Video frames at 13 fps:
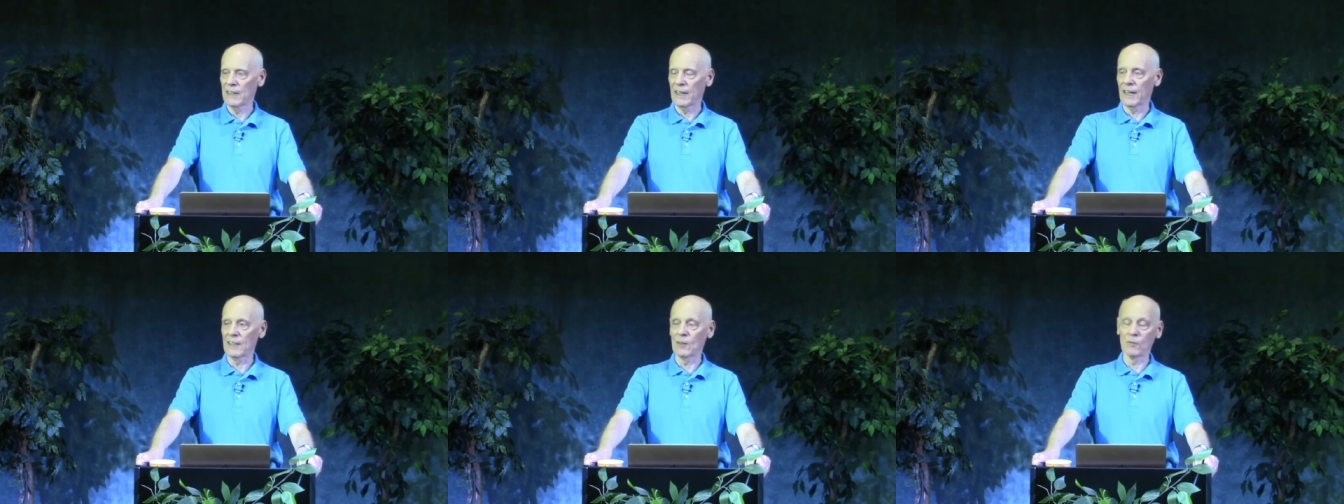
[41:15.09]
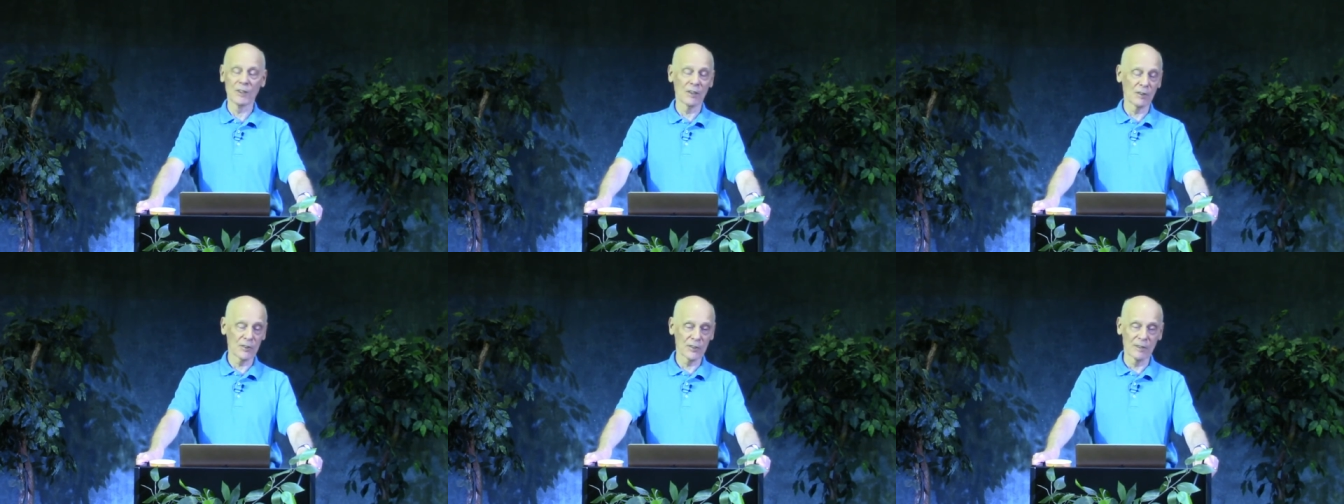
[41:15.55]
and
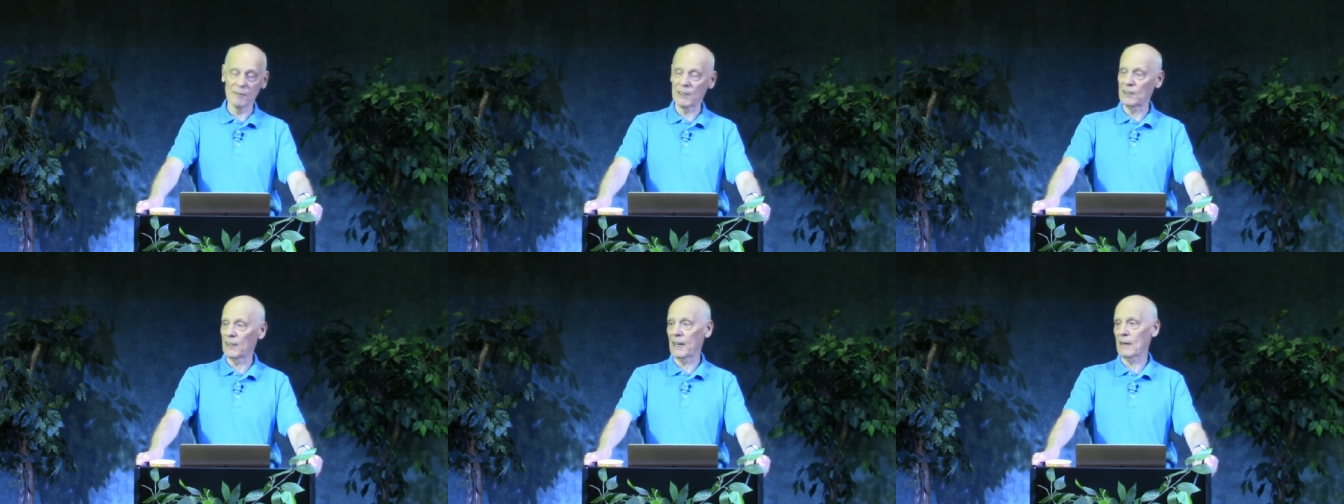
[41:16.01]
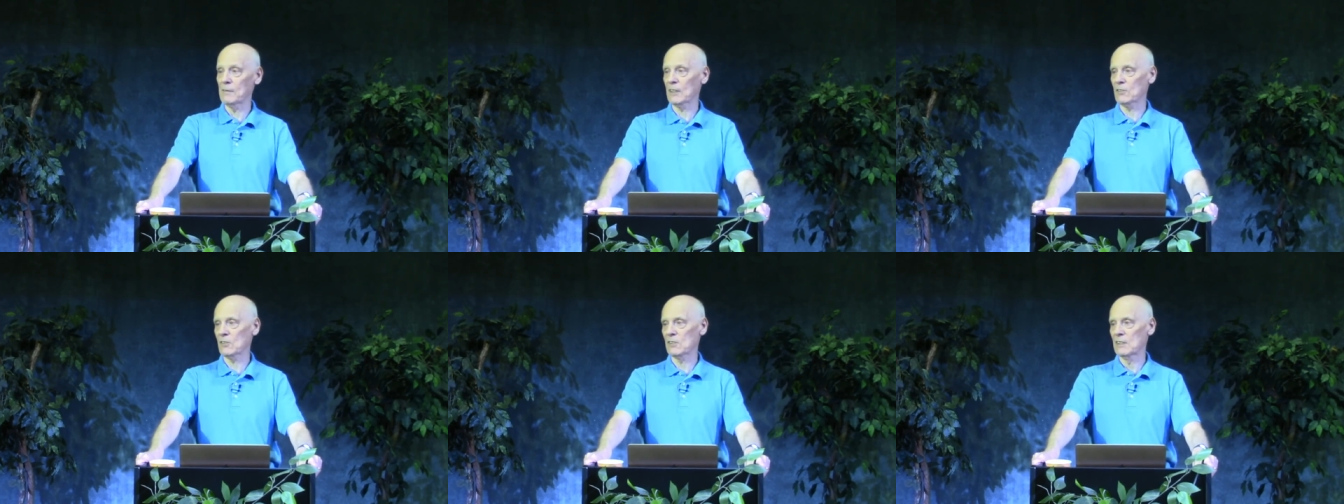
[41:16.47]
without
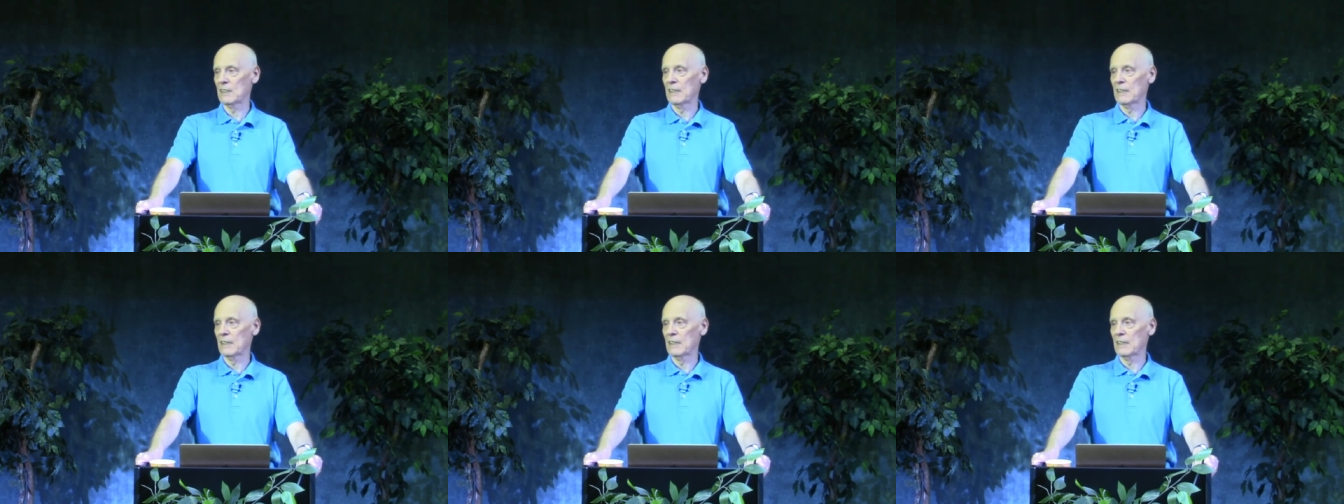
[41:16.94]
thermodynamics,